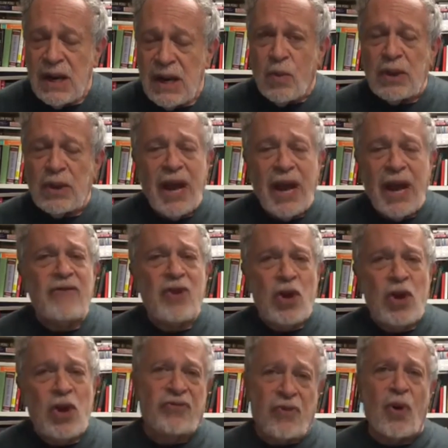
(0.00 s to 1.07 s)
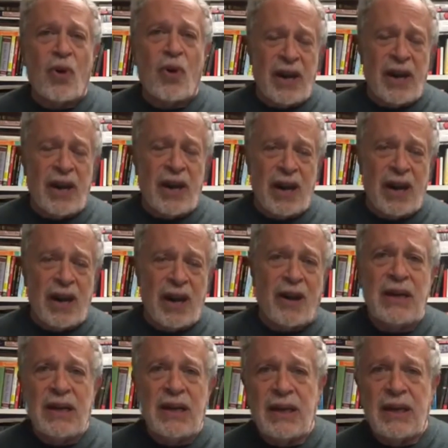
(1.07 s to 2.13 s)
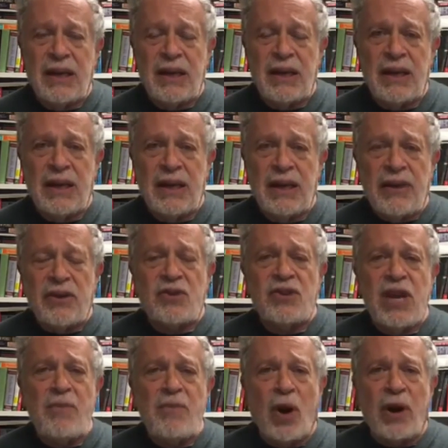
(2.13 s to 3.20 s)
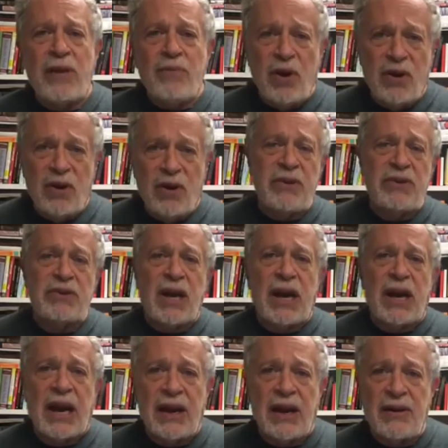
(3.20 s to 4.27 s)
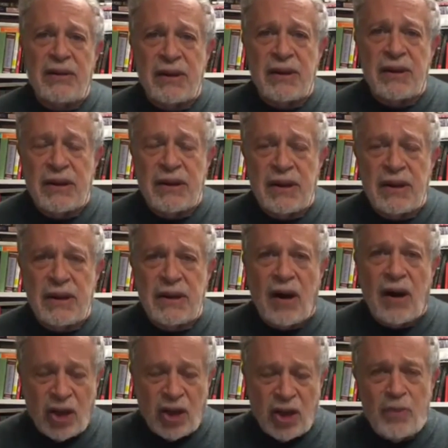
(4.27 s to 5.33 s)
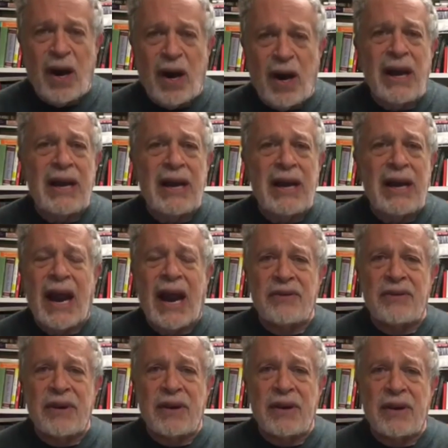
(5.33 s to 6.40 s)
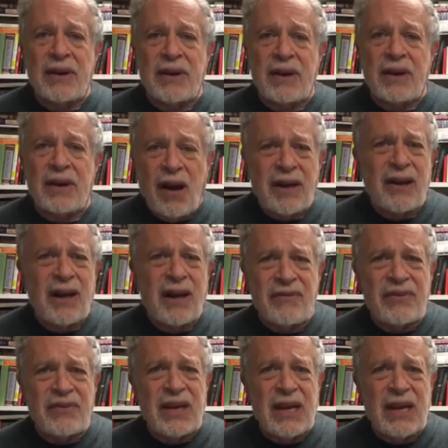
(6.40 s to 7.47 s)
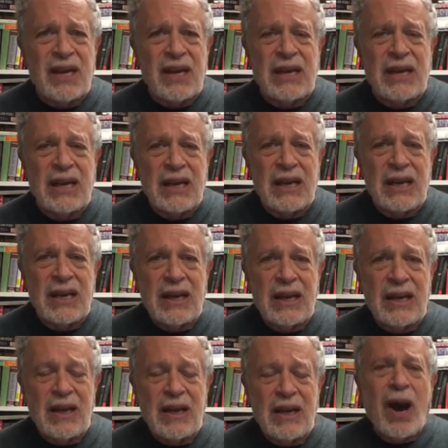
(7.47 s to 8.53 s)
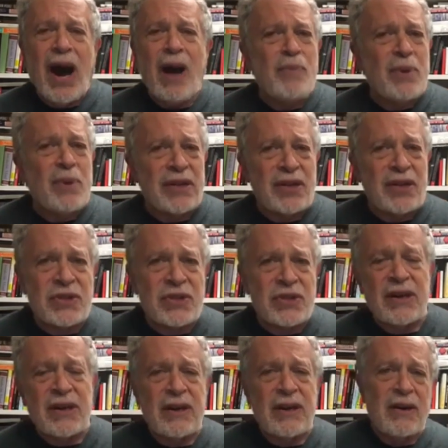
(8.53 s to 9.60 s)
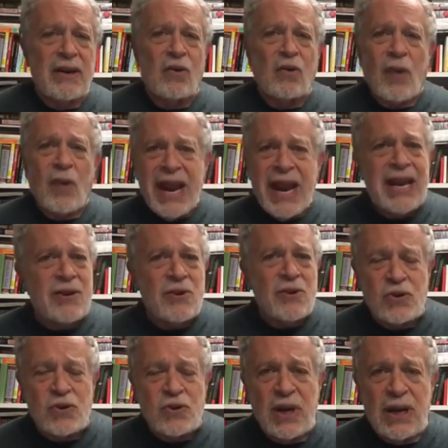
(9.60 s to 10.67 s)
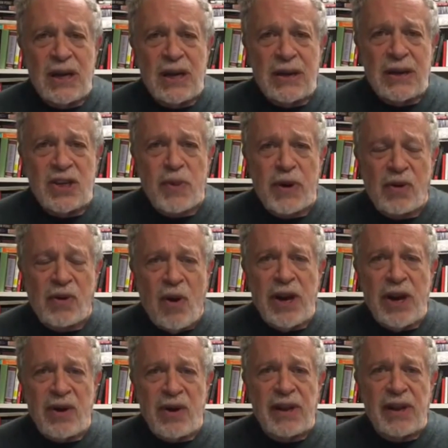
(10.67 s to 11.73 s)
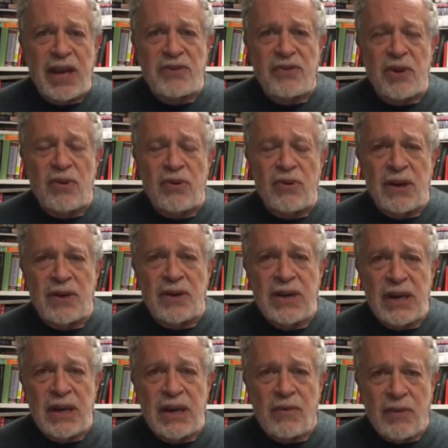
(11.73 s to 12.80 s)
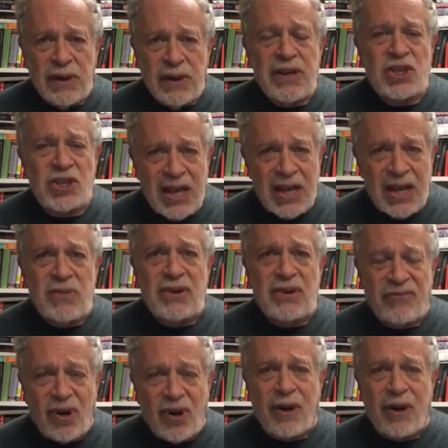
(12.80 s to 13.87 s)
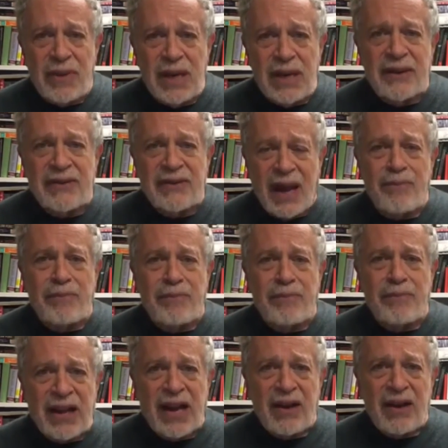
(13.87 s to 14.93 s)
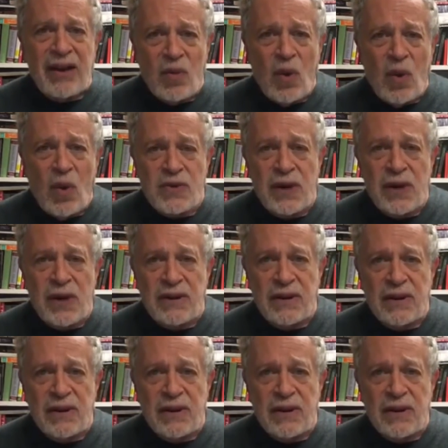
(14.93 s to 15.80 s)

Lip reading: Well, I have news for him. The Tea Party movement and Occupy and a lot of the populist rage that's been growing over the last few years really stemmed from that bailout of Wall Street.